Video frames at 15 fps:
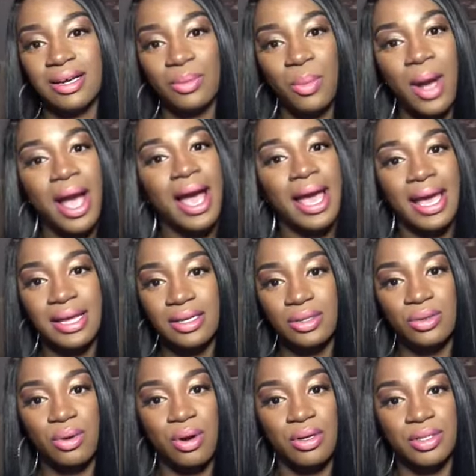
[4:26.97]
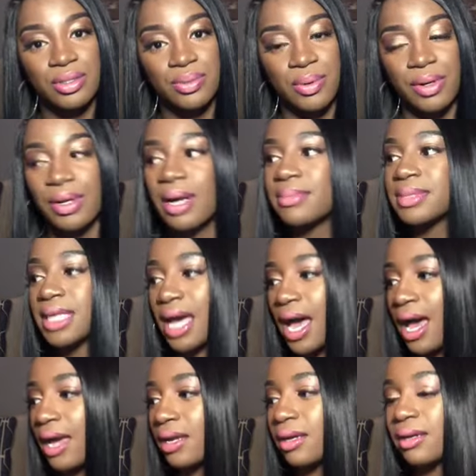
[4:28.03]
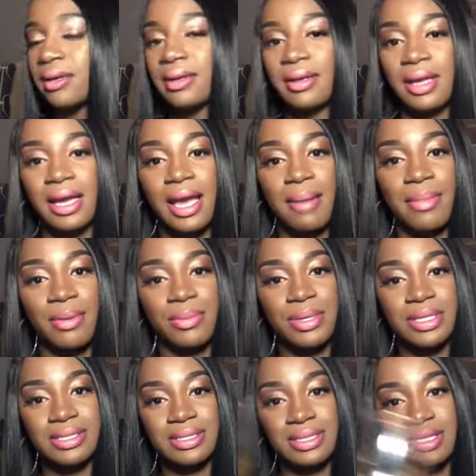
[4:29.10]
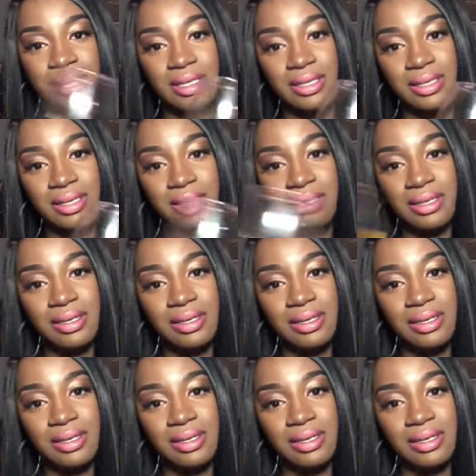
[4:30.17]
why I had to do all this work. I'm tired. I got my whiskey.